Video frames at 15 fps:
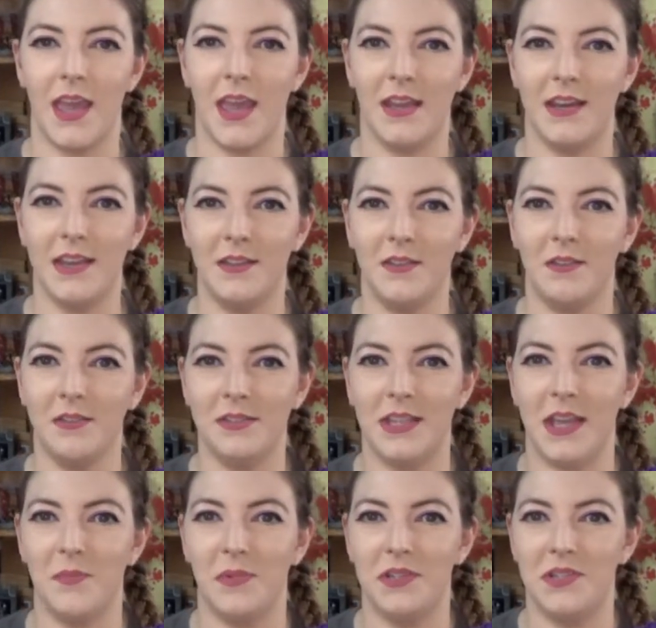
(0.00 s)
Any and all
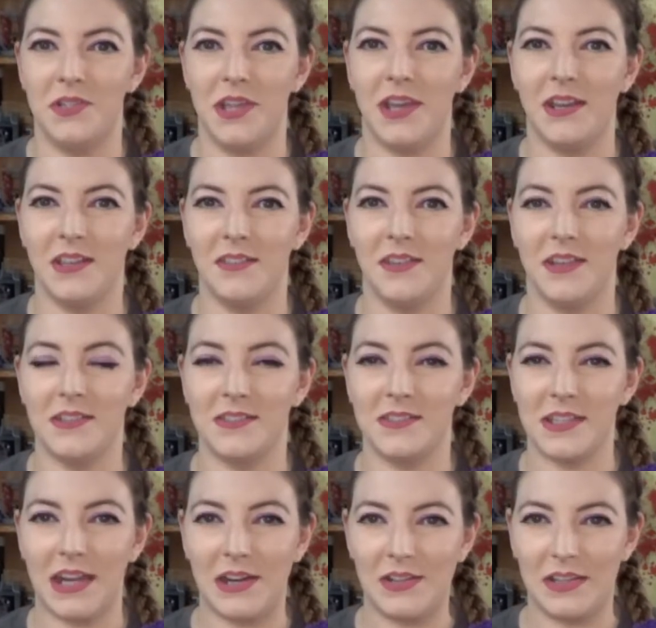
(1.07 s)
damage to anything is
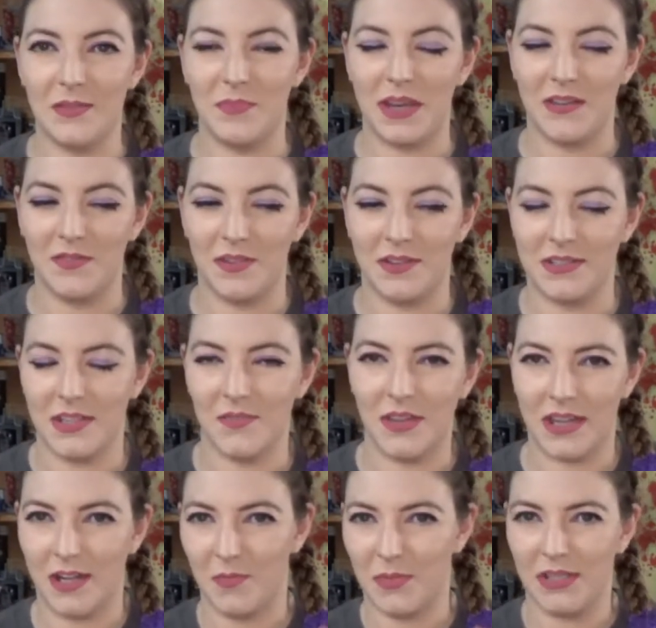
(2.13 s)
entirely my fault. I've
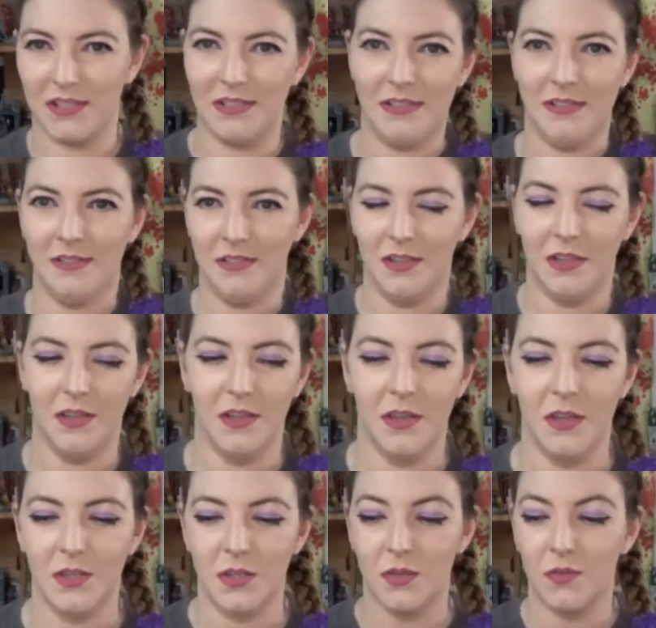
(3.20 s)
kind of been
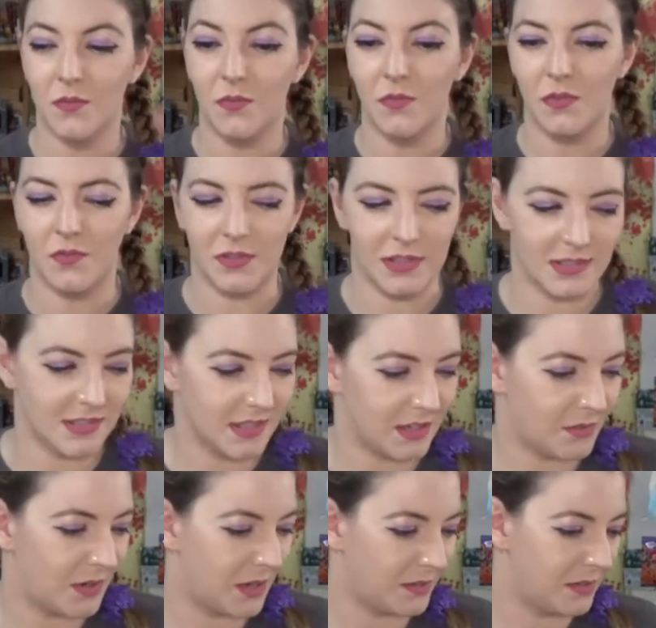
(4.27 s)
floofing this thing
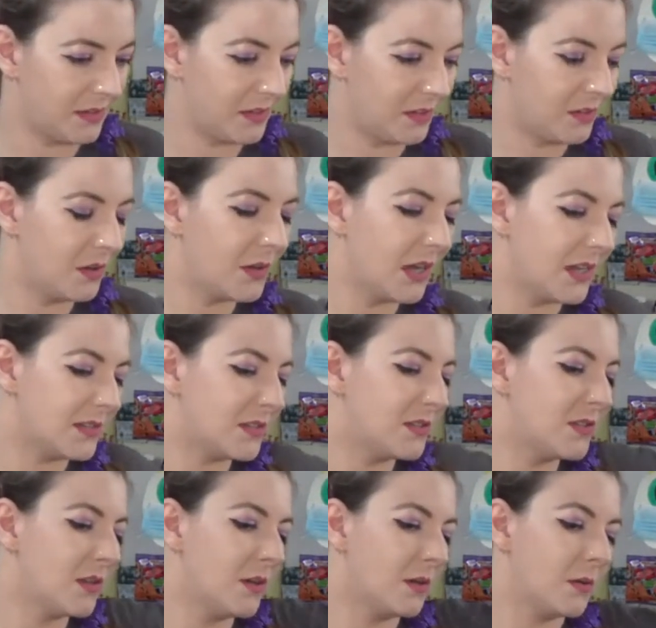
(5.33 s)
around a little. Okay,
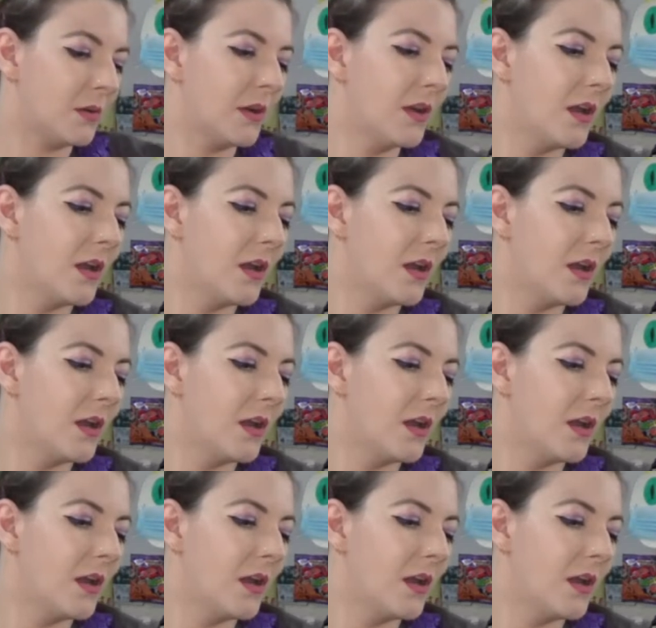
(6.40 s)
so,